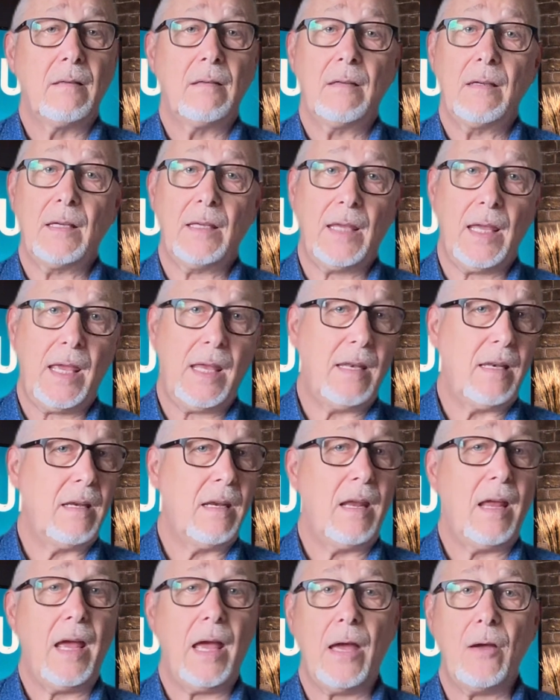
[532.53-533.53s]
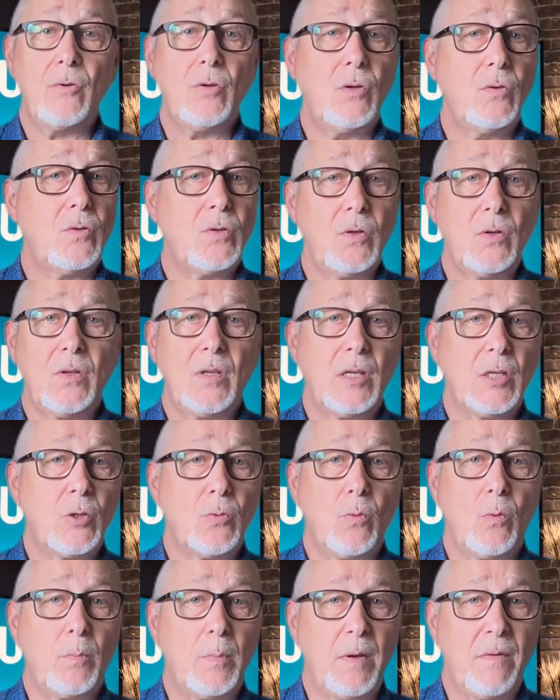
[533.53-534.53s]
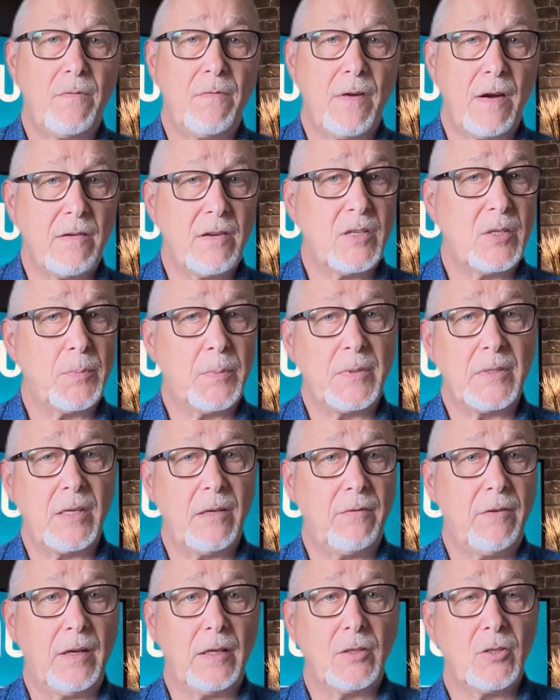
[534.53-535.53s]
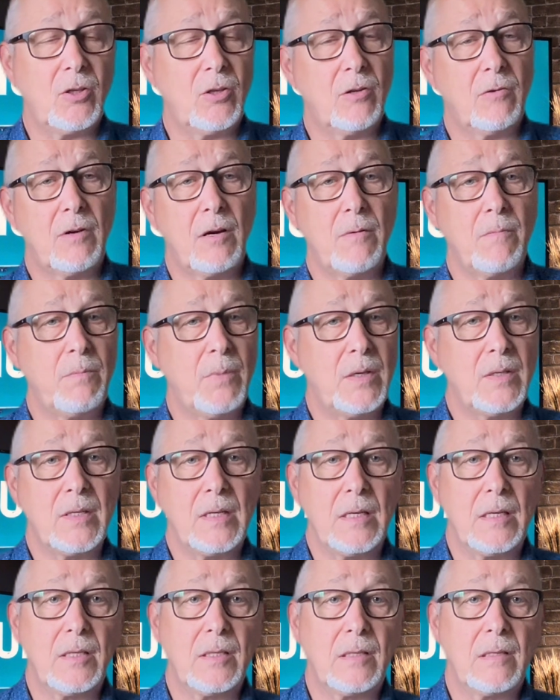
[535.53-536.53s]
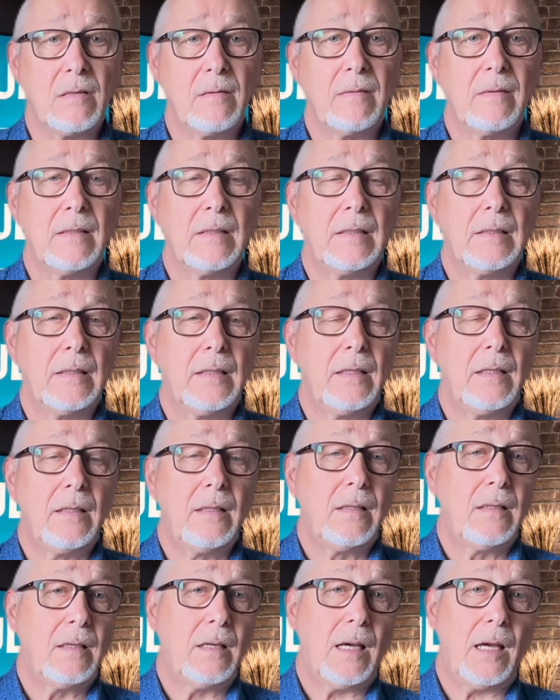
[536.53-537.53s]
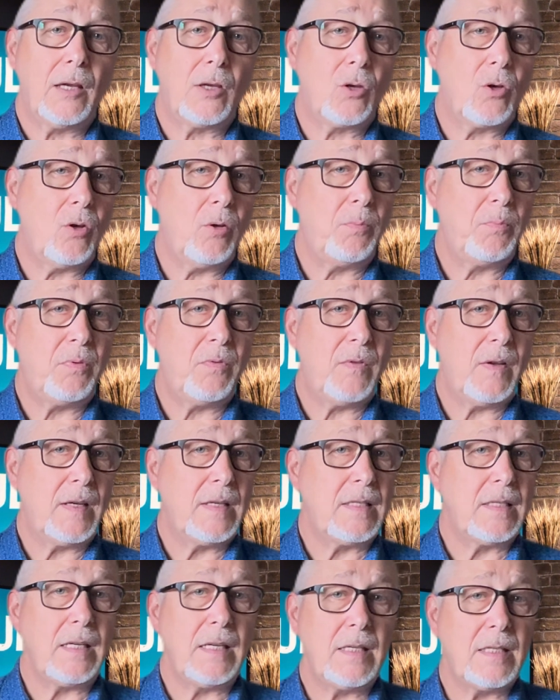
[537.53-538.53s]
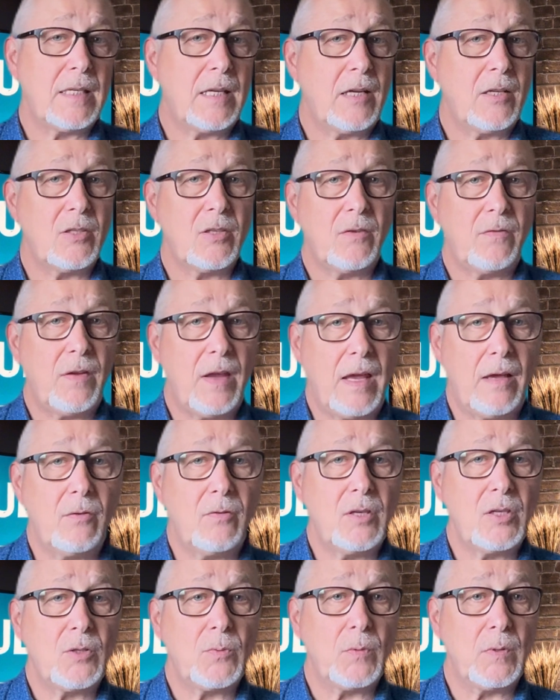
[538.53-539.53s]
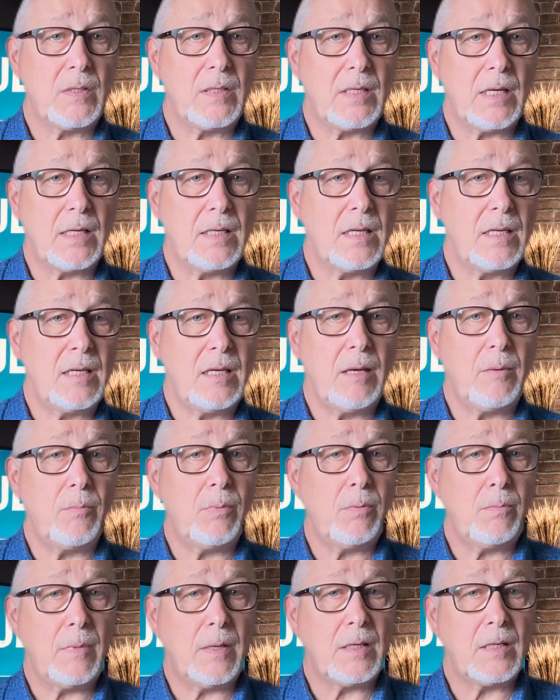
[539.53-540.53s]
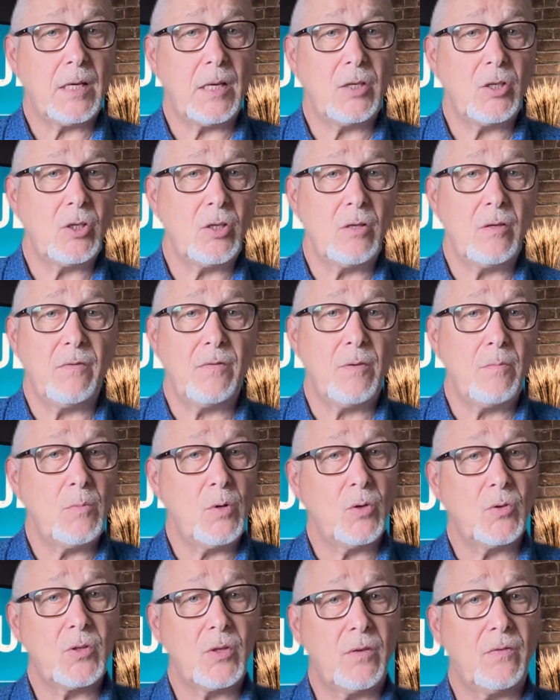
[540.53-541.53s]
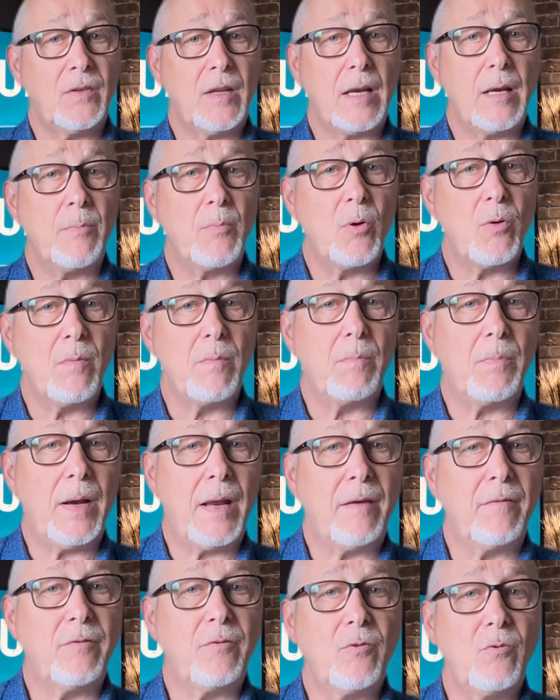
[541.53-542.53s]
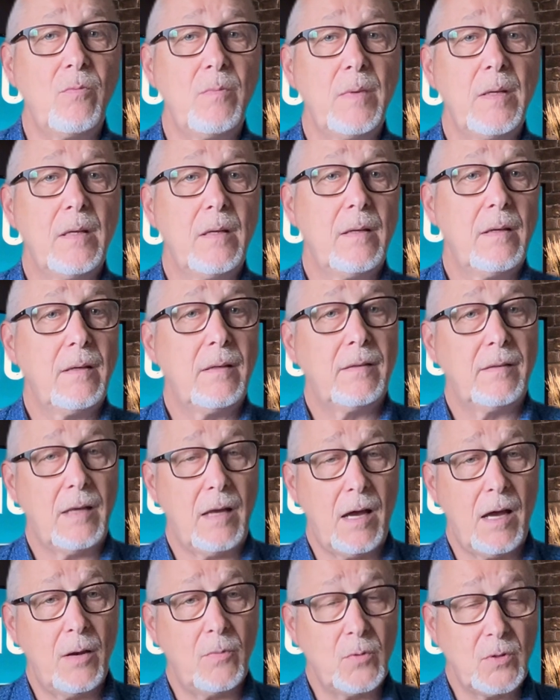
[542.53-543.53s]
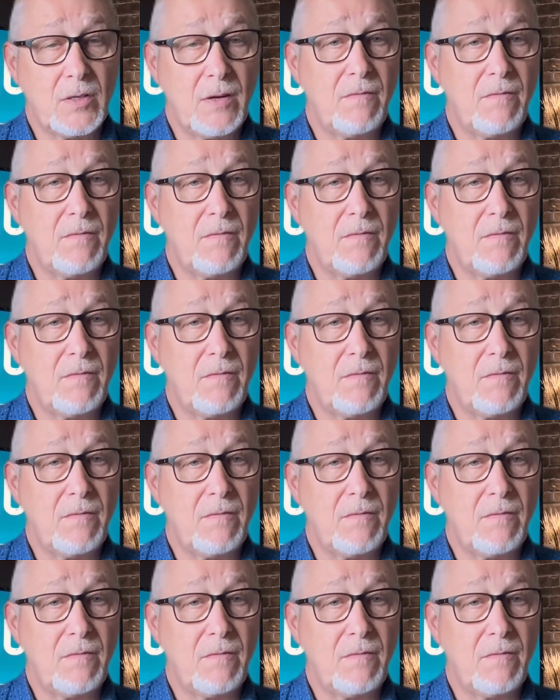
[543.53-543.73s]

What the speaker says: Again, how you do this will be very specific to your own business. I could provide details of how this was done in the implementation of the MuleSoft Anypoint platform that I was